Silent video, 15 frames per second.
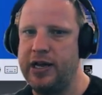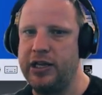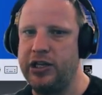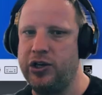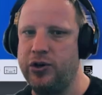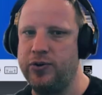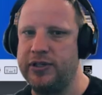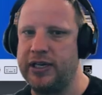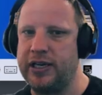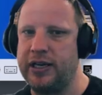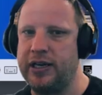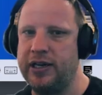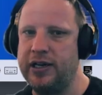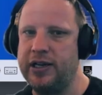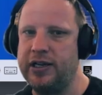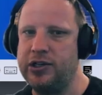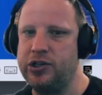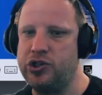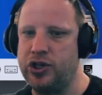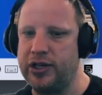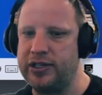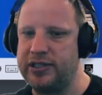using
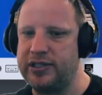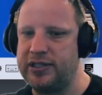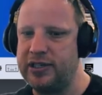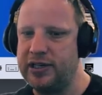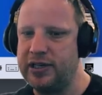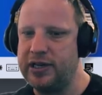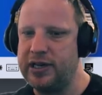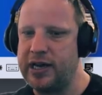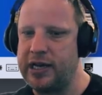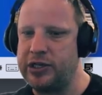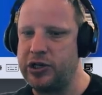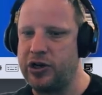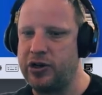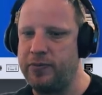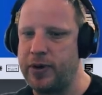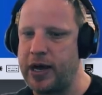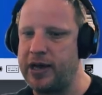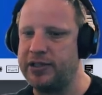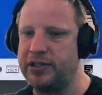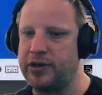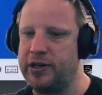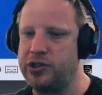just
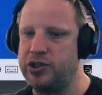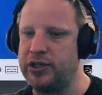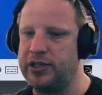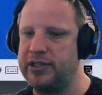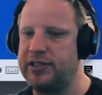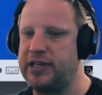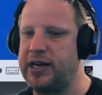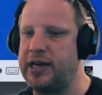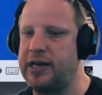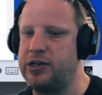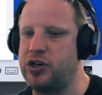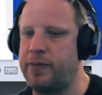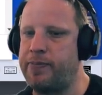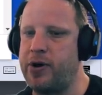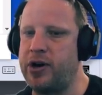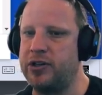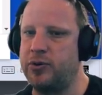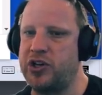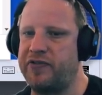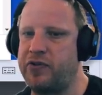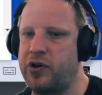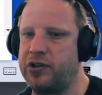DropBox, which
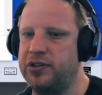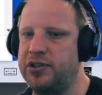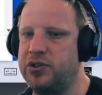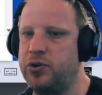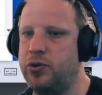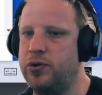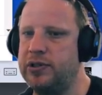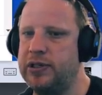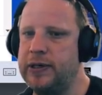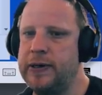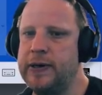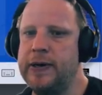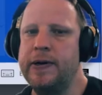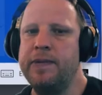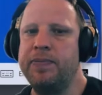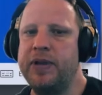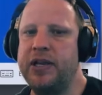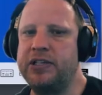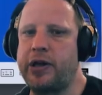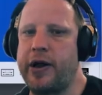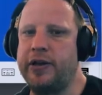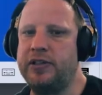I've got installed, is
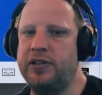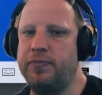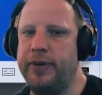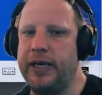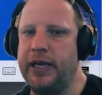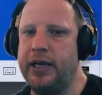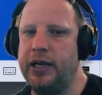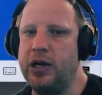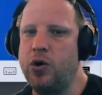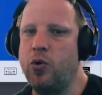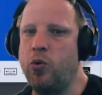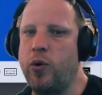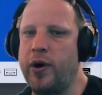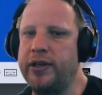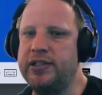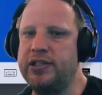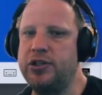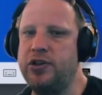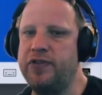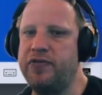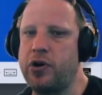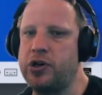going to be once
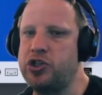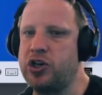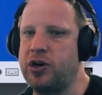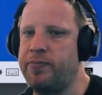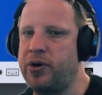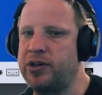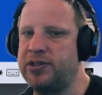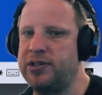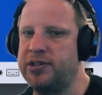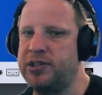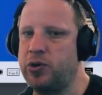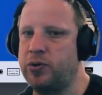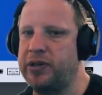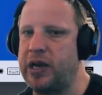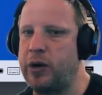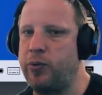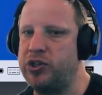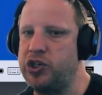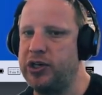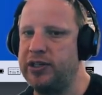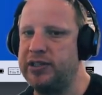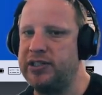you've got DropBox installed. Now,
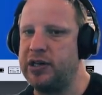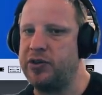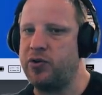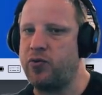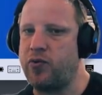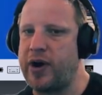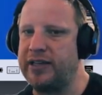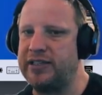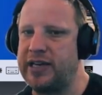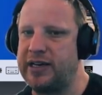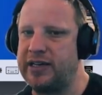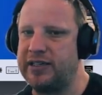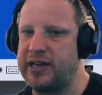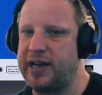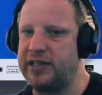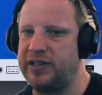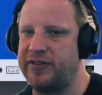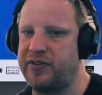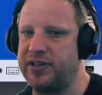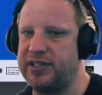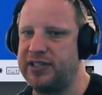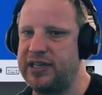what you can see on the right-hand side is I've
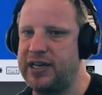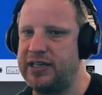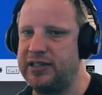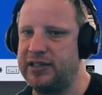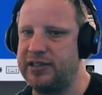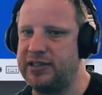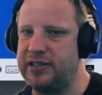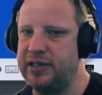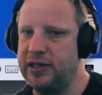got a status